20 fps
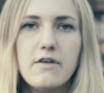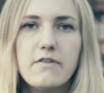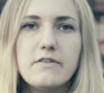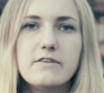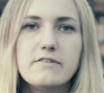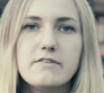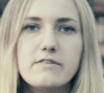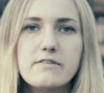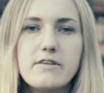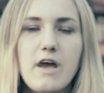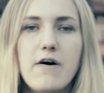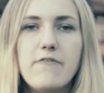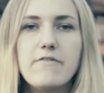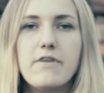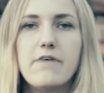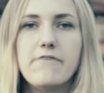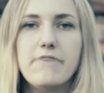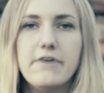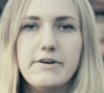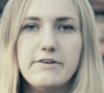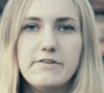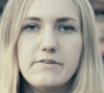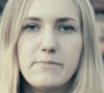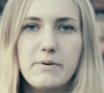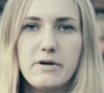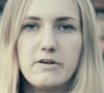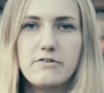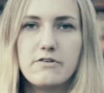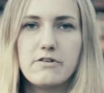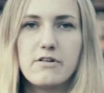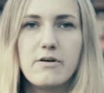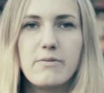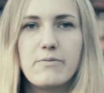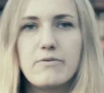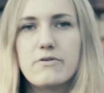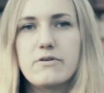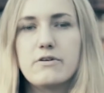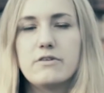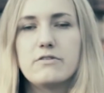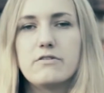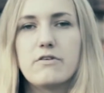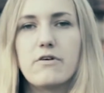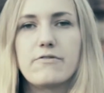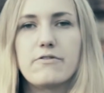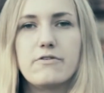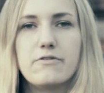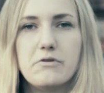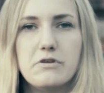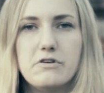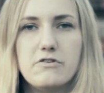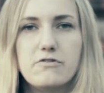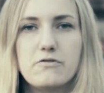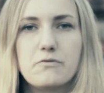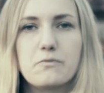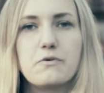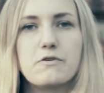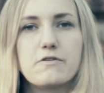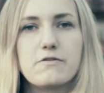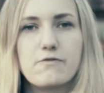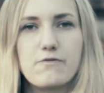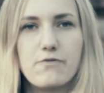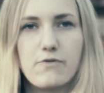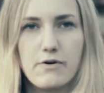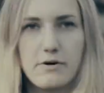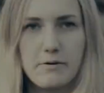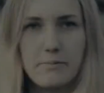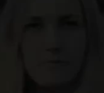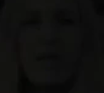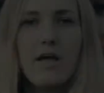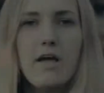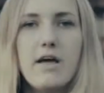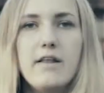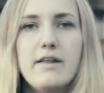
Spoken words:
This is how a very special community of the region was formed.